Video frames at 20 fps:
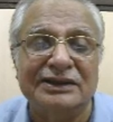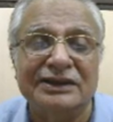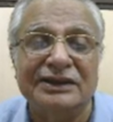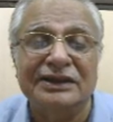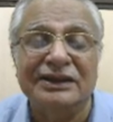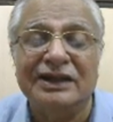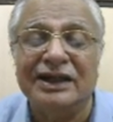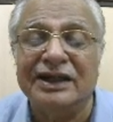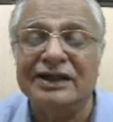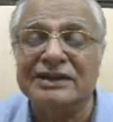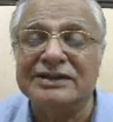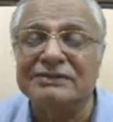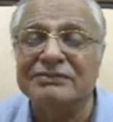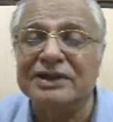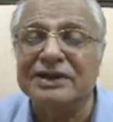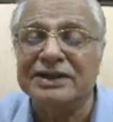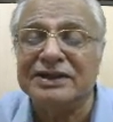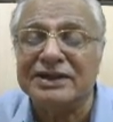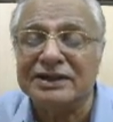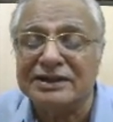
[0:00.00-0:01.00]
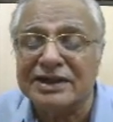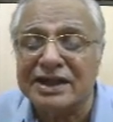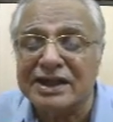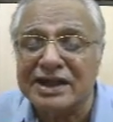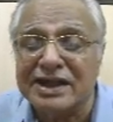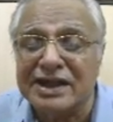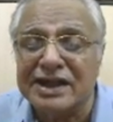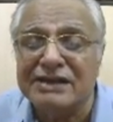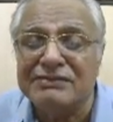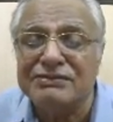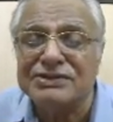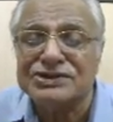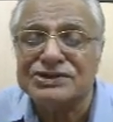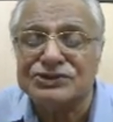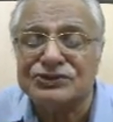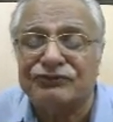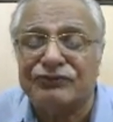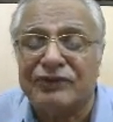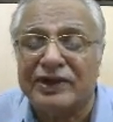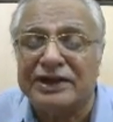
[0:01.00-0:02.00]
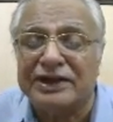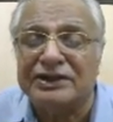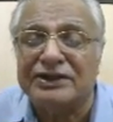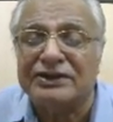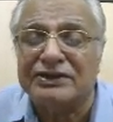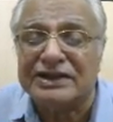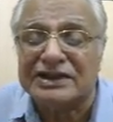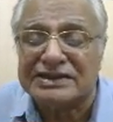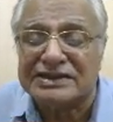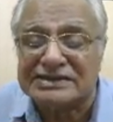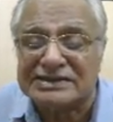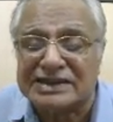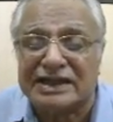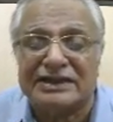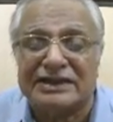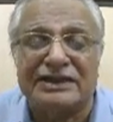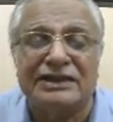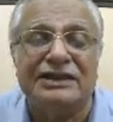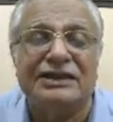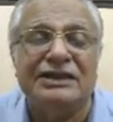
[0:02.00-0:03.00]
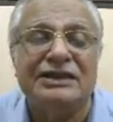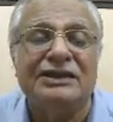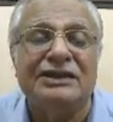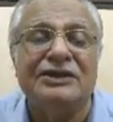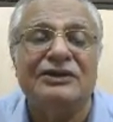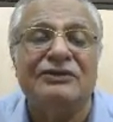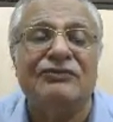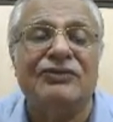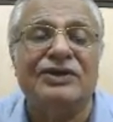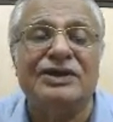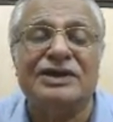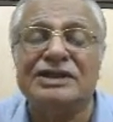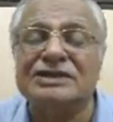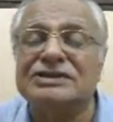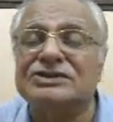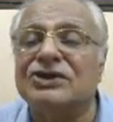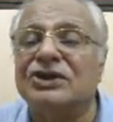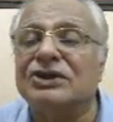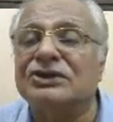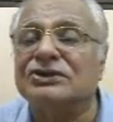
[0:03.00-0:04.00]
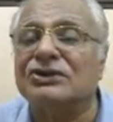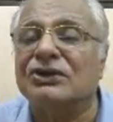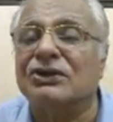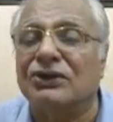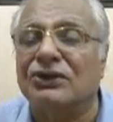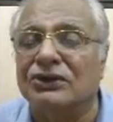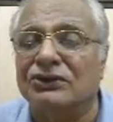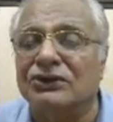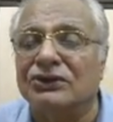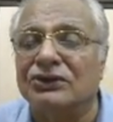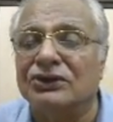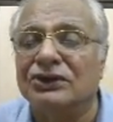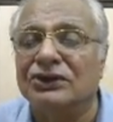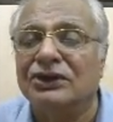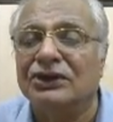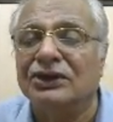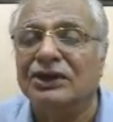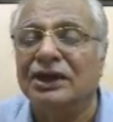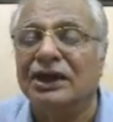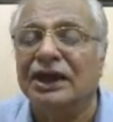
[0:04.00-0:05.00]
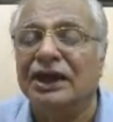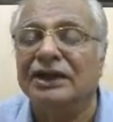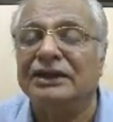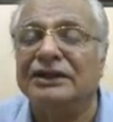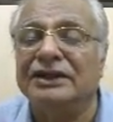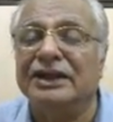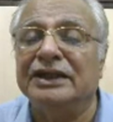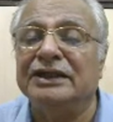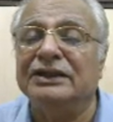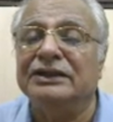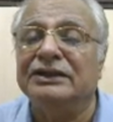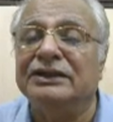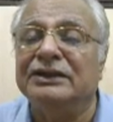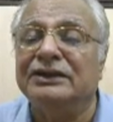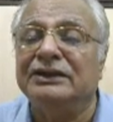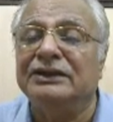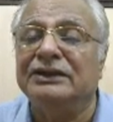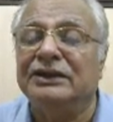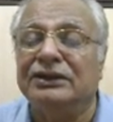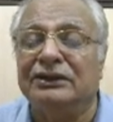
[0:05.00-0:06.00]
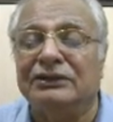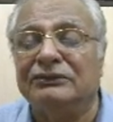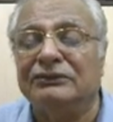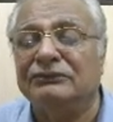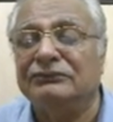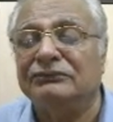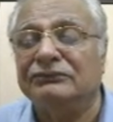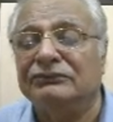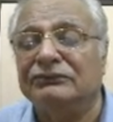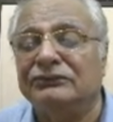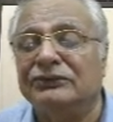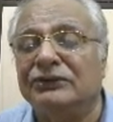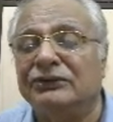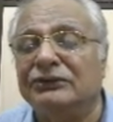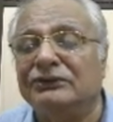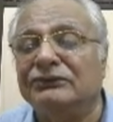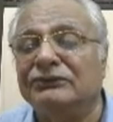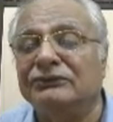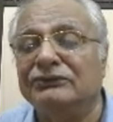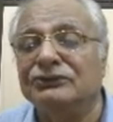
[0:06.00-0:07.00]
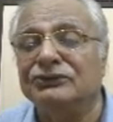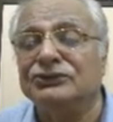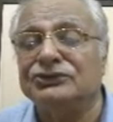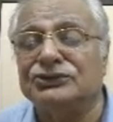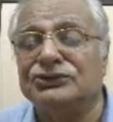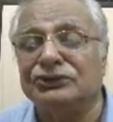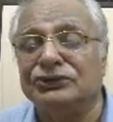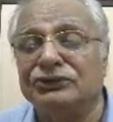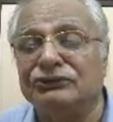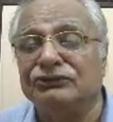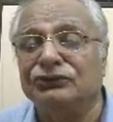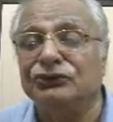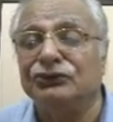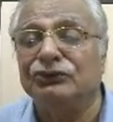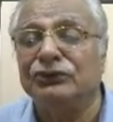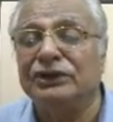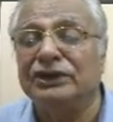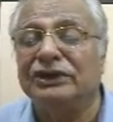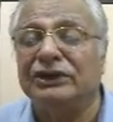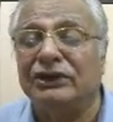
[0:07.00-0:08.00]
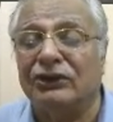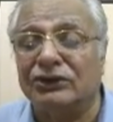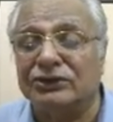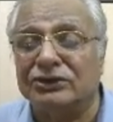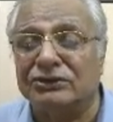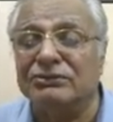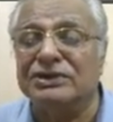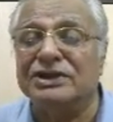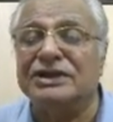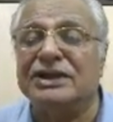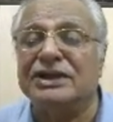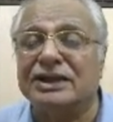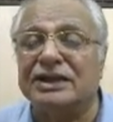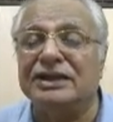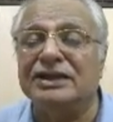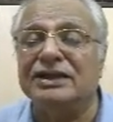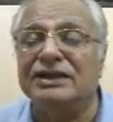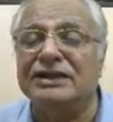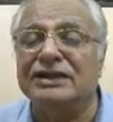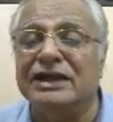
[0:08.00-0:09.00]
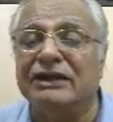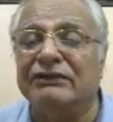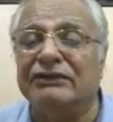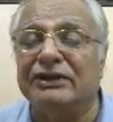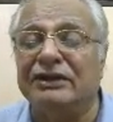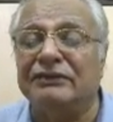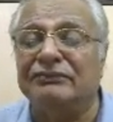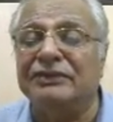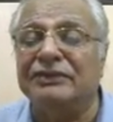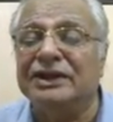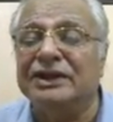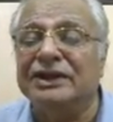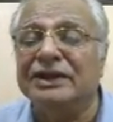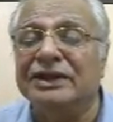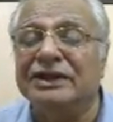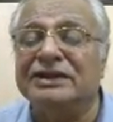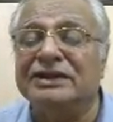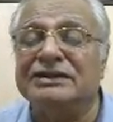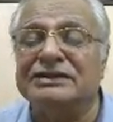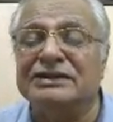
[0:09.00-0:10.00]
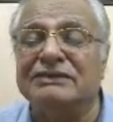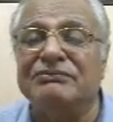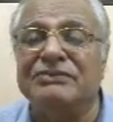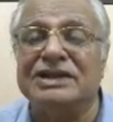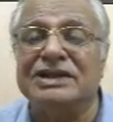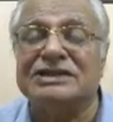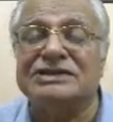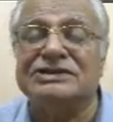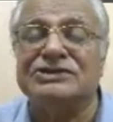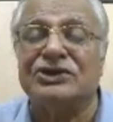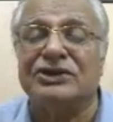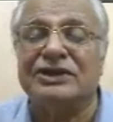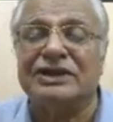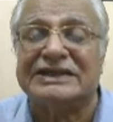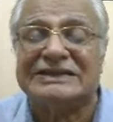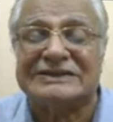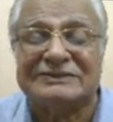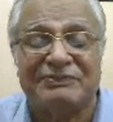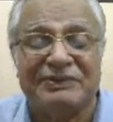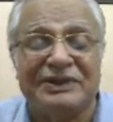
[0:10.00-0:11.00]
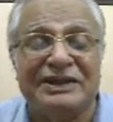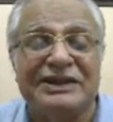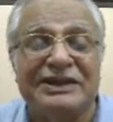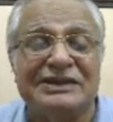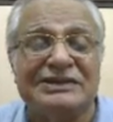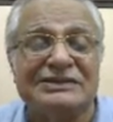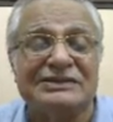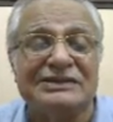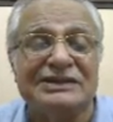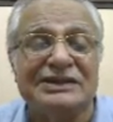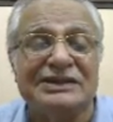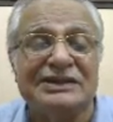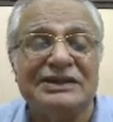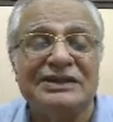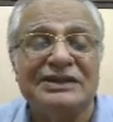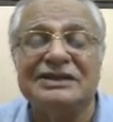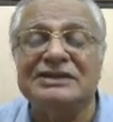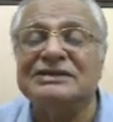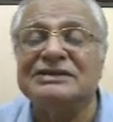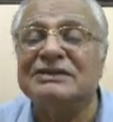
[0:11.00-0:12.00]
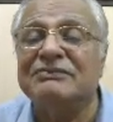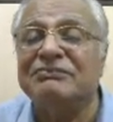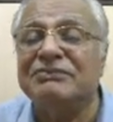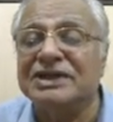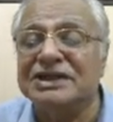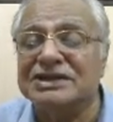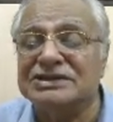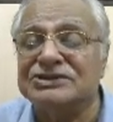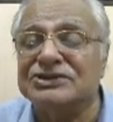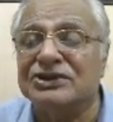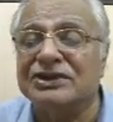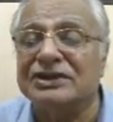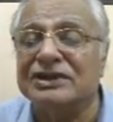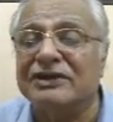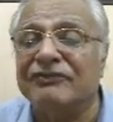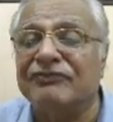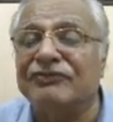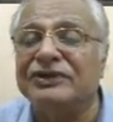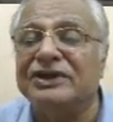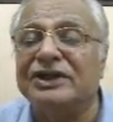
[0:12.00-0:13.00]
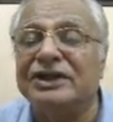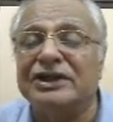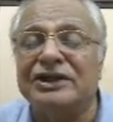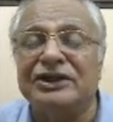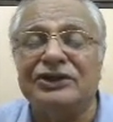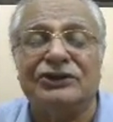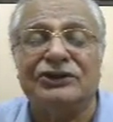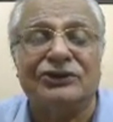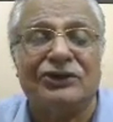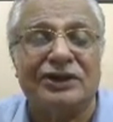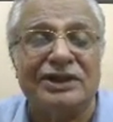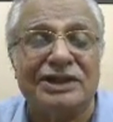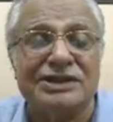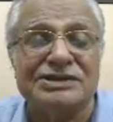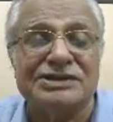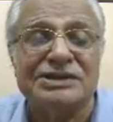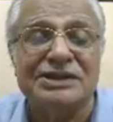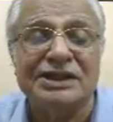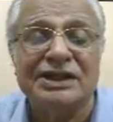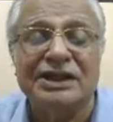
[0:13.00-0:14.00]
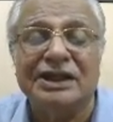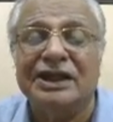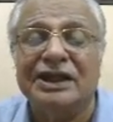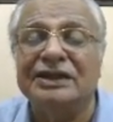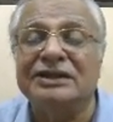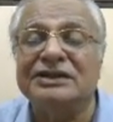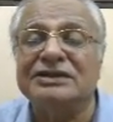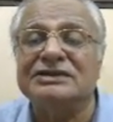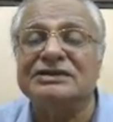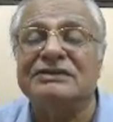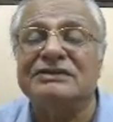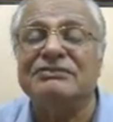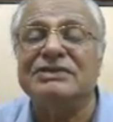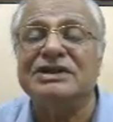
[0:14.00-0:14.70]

Ultimately, the aim is to find out exactly what has gone wrong, and then uh, you will automatically develop. It is based on experience. It is based on definitely a knowledge, and it is based